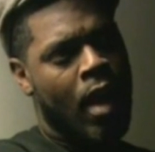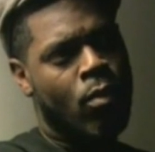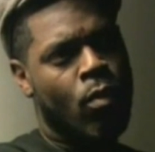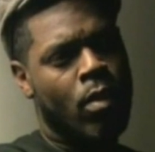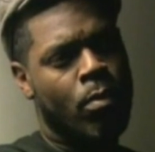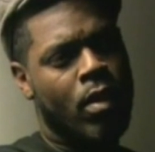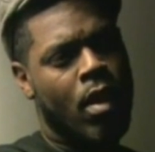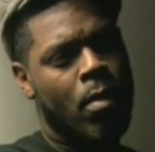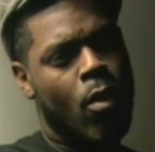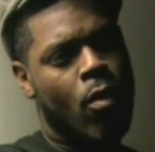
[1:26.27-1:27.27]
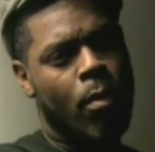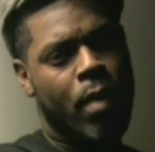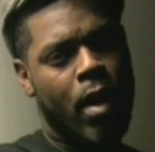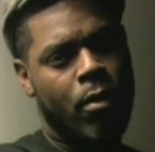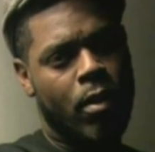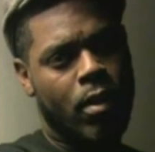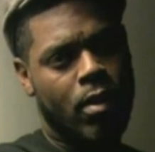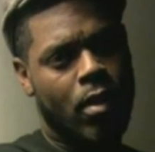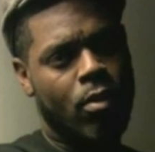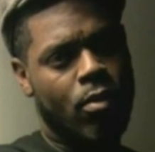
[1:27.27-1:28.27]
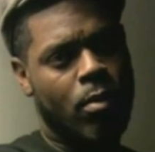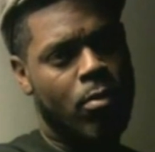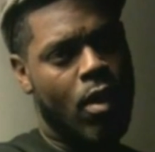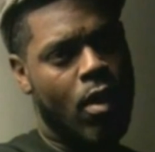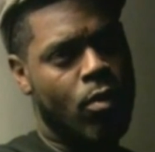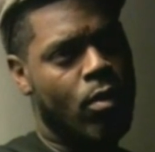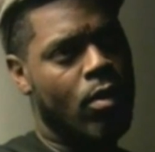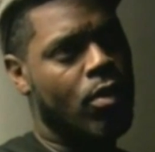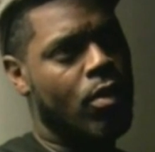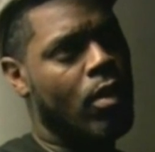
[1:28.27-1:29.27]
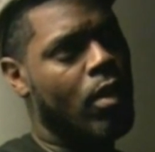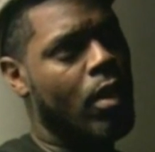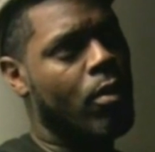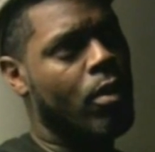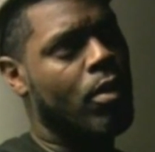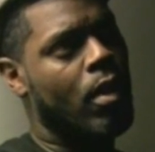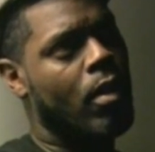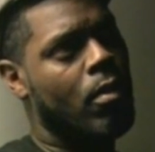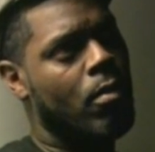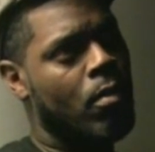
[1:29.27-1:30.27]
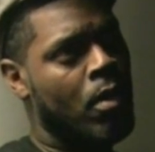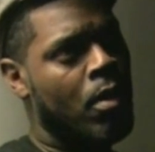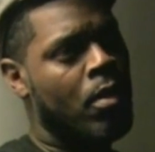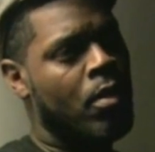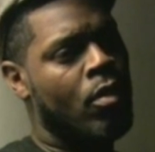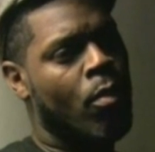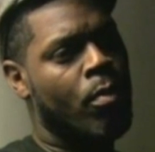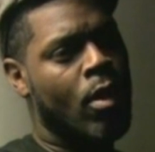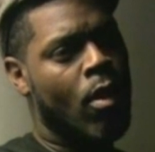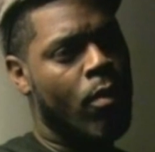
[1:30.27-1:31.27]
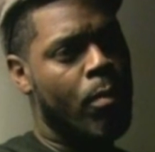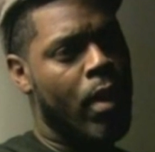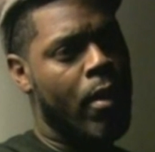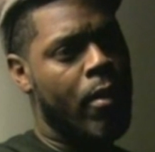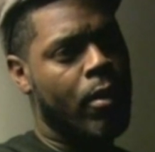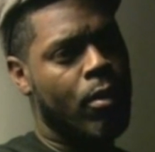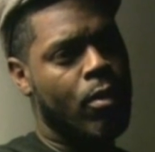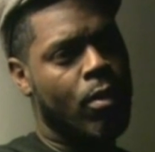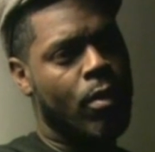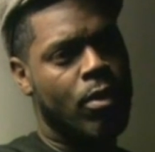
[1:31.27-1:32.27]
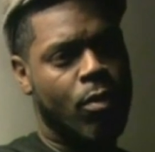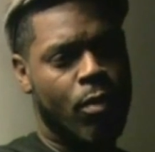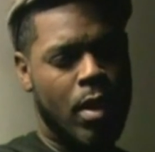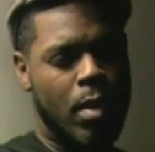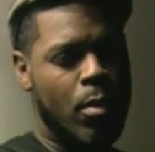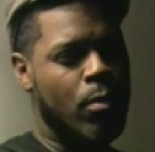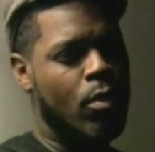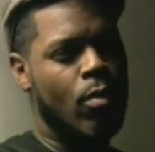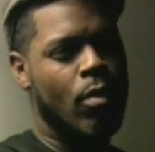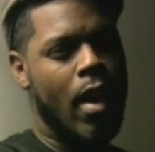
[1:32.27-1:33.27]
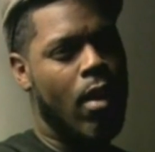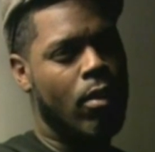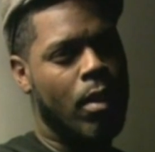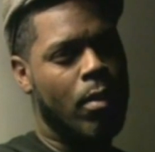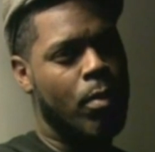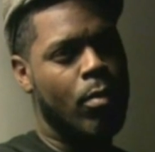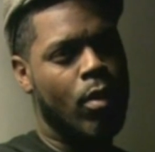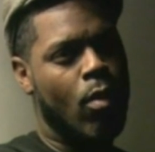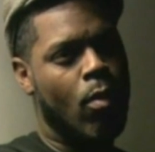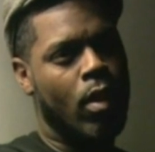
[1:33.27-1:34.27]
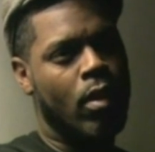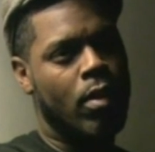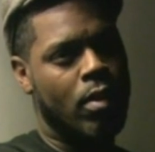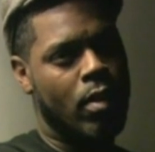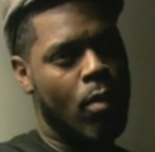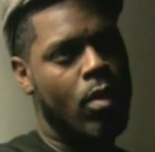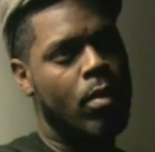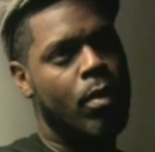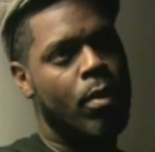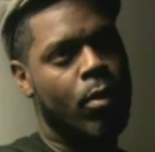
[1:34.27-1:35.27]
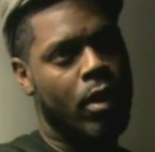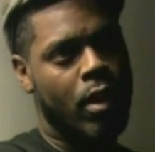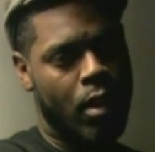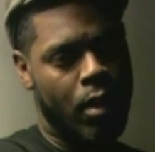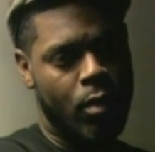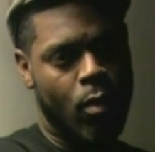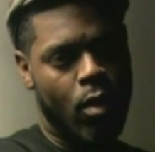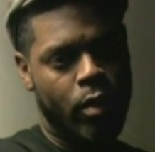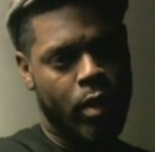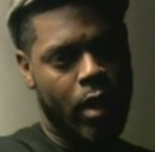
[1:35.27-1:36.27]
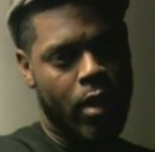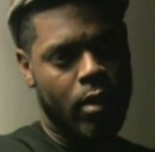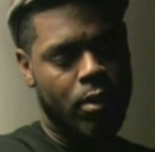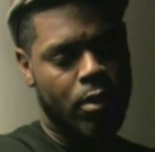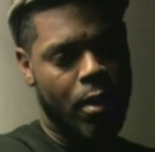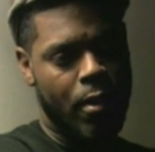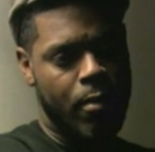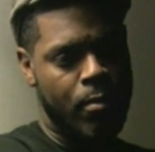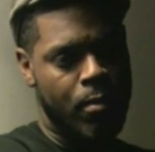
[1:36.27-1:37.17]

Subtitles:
I didn't want to become overbearing, because I know sometimes when you listen to lyrics, they could, be overbearing, or you could scream them too loud that people don't want to listen. I wanted people to hear every word that I had to say.